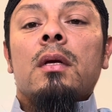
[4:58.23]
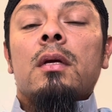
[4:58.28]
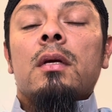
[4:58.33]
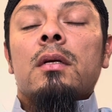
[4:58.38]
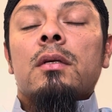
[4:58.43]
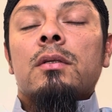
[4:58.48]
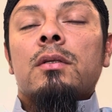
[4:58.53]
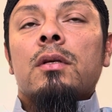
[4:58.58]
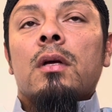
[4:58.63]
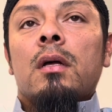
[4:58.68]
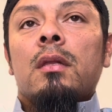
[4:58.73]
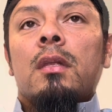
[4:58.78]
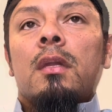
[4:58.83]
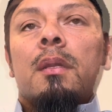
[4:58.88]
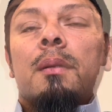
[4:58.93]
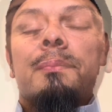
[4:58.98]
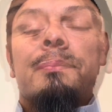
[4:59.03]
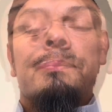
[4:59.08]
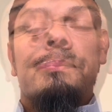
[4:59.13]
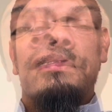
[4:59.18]

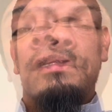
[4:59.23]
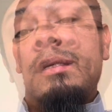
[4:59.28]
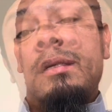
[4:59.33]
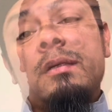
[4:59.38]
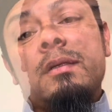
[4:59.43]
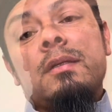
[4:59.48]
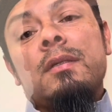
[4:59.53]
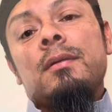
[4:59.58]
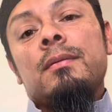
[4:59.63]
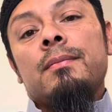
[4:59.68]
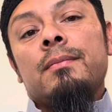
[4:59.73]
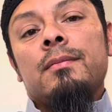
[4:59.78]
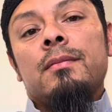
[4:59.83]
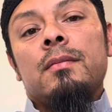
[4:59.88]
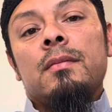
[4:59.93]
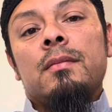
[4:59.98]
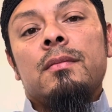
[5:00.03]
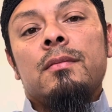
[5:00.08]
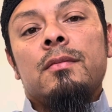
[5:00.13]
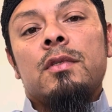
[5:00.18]
Inshallah, it's easy.
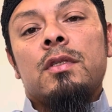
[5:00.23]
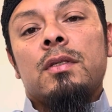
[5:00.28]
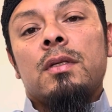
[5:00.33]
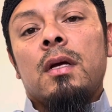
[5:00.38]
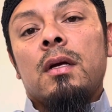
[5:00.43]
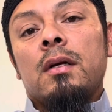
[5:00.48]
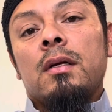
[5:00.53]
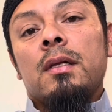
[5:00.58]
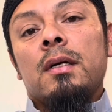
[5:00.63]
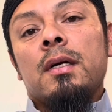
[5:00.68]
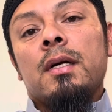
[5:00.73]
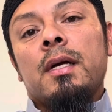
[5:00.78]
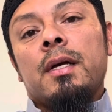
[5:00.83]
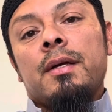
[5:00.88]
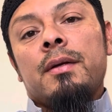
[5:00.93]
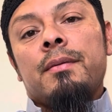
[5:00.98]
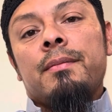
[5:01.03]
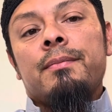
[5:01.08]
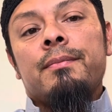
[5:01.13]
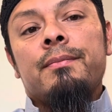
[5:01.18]
Jazakallah
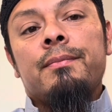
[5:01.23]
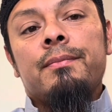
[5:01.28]
khair.